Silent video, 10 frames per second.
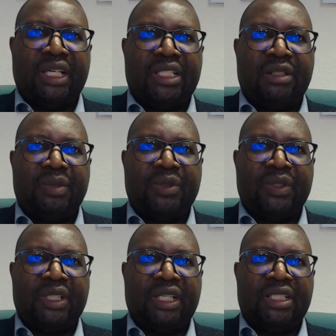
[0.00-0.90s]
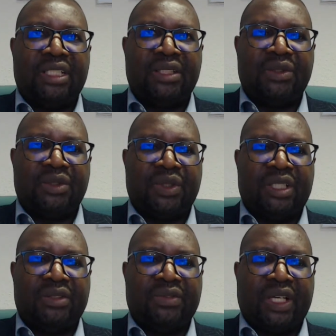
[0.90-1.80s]
aged between 18 to
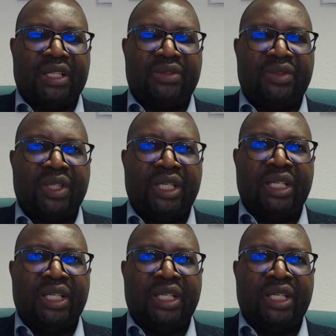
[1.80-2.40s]
25.